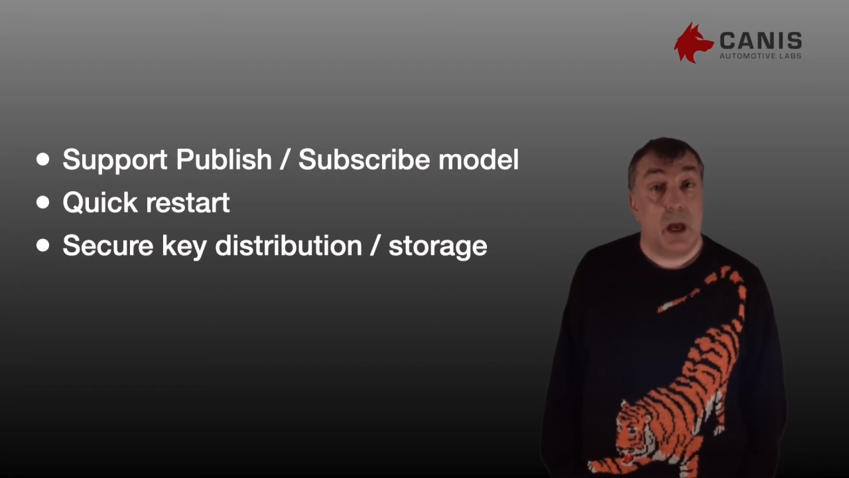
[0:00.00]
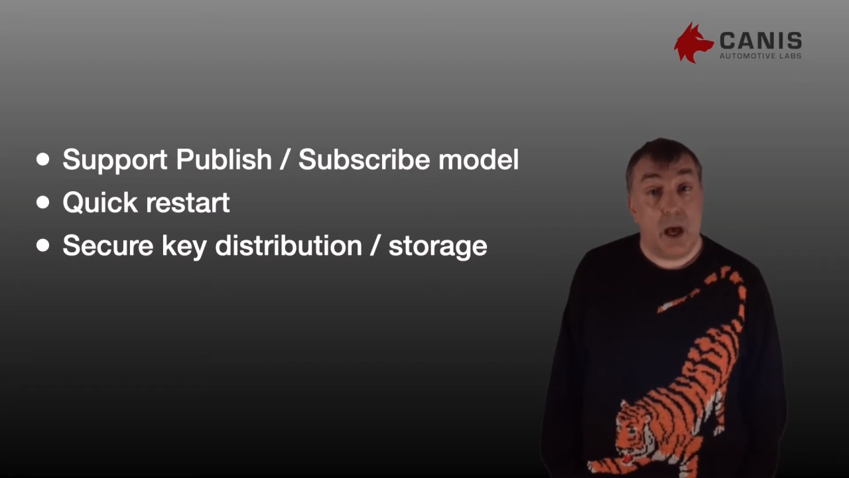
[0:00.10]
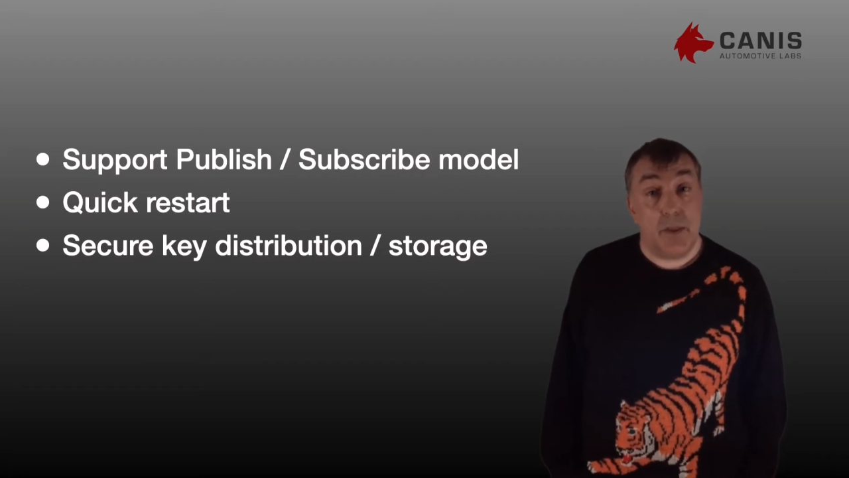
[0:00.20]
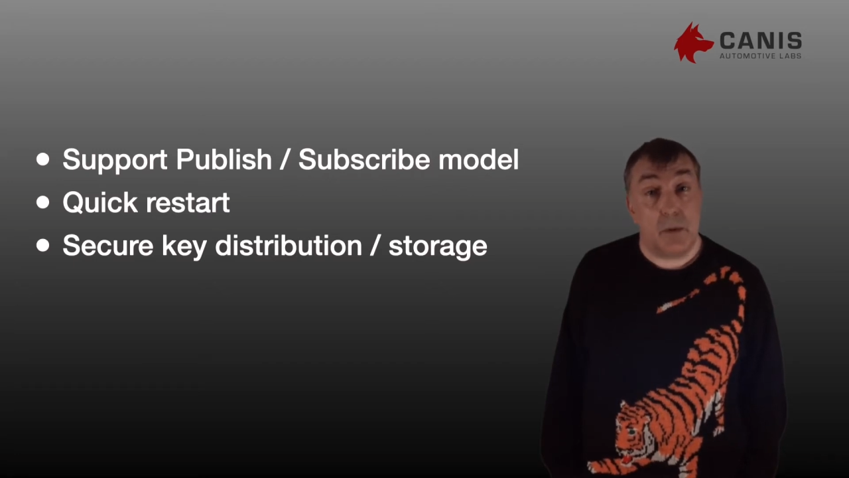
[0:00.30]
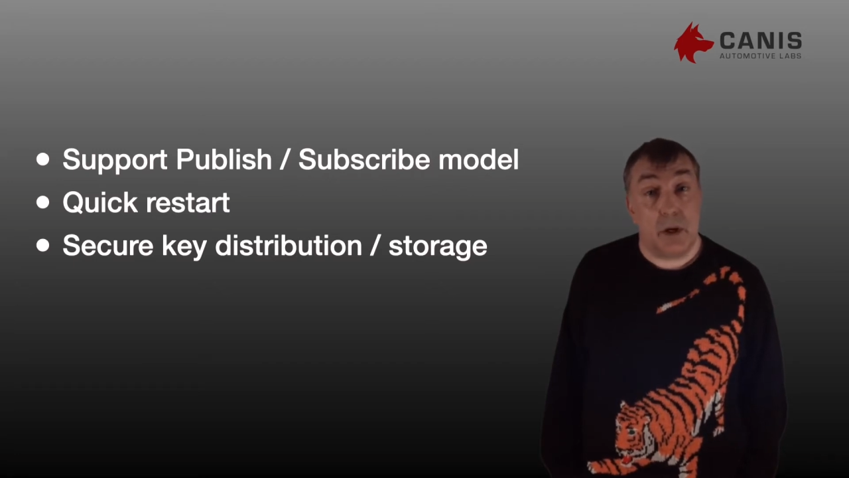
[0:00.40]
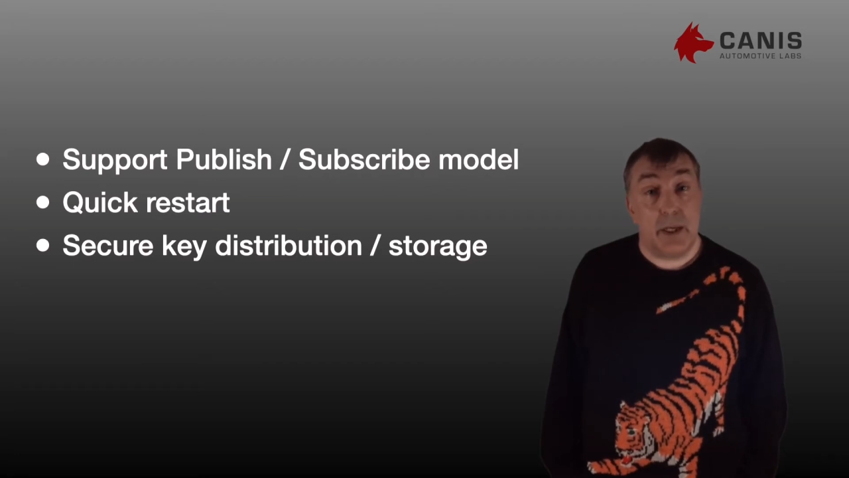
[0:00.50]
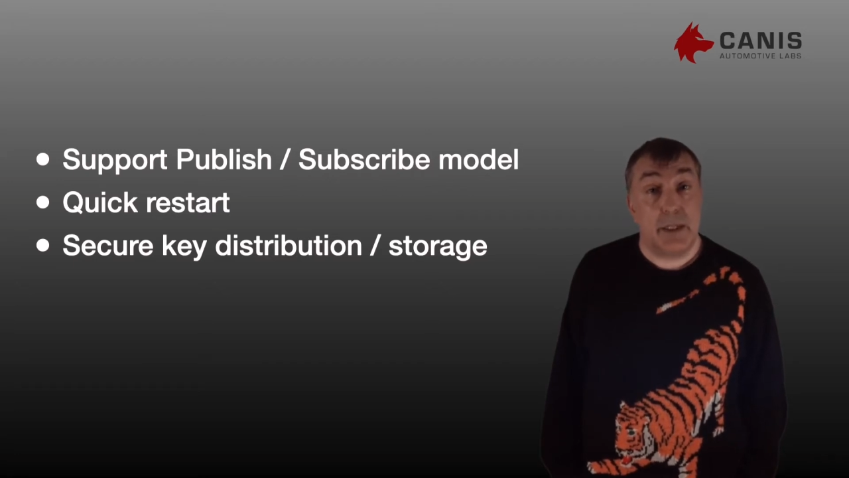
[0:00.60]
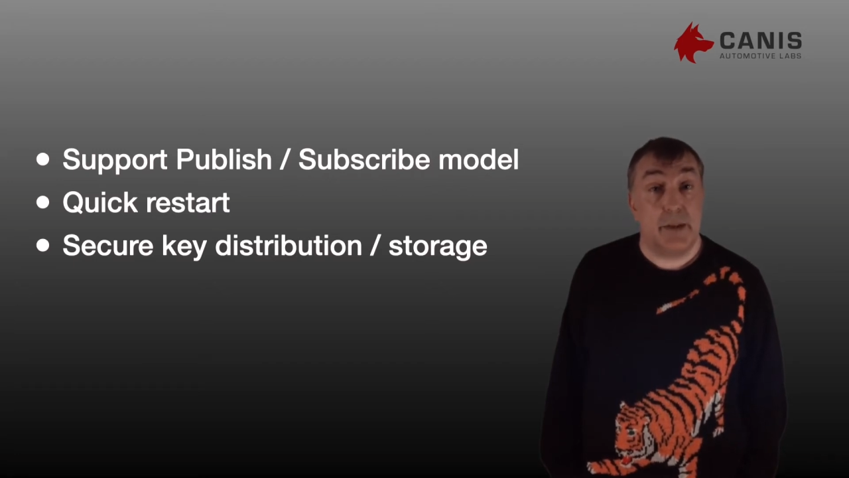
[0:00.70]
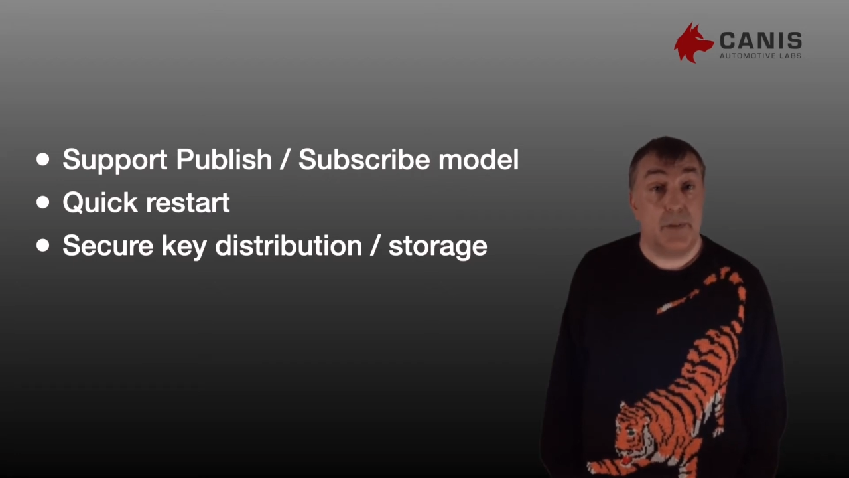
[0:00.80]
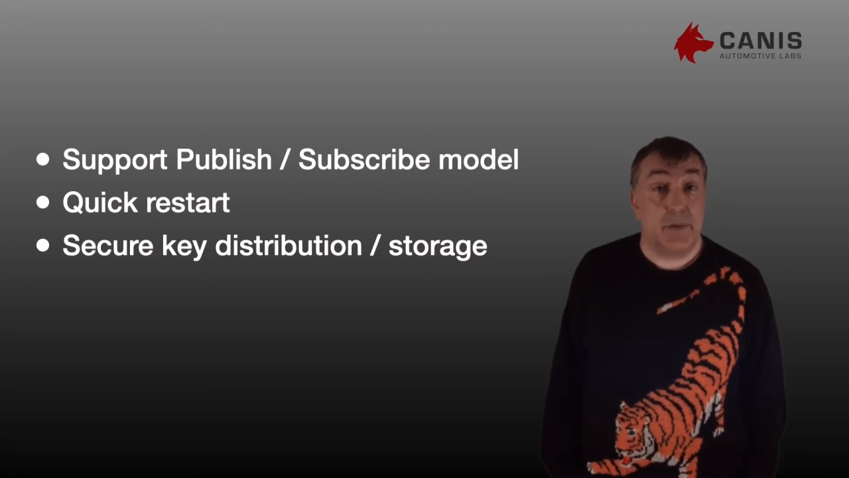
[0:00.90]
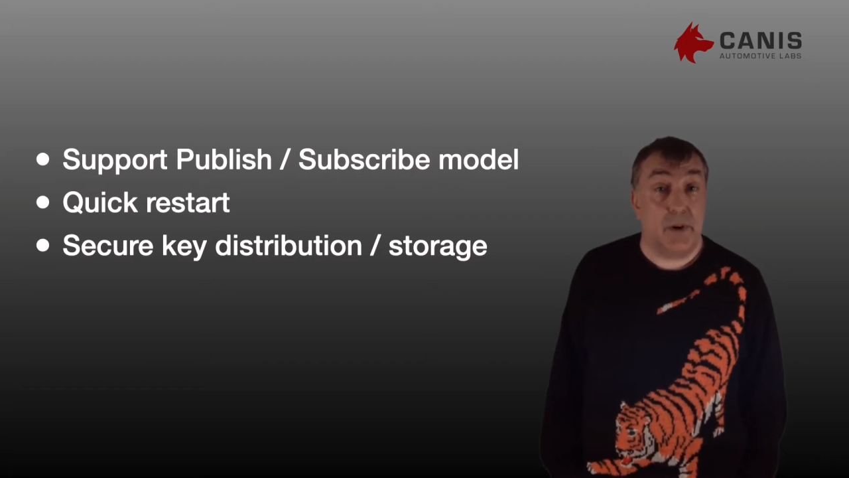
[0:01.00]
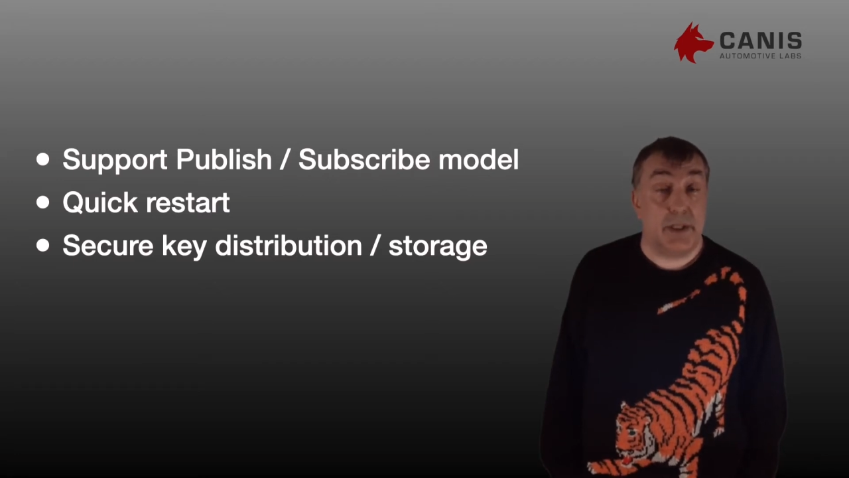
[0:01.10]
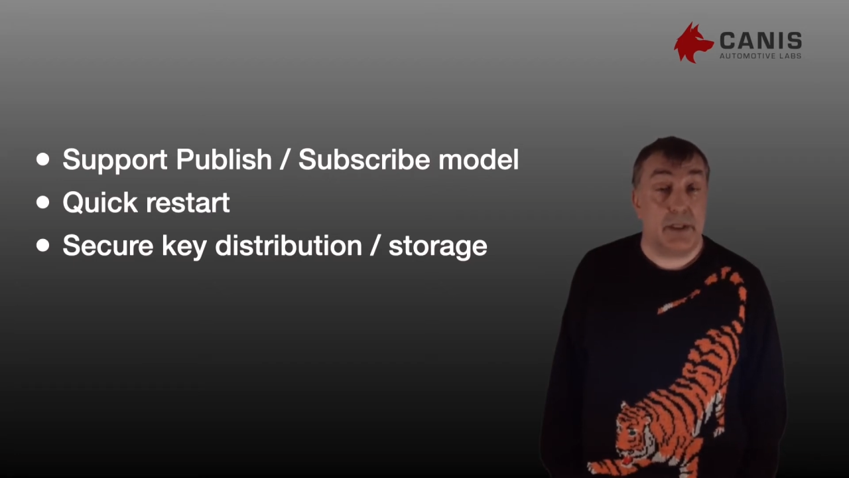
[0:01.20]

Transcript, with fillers: Otherwise, if the device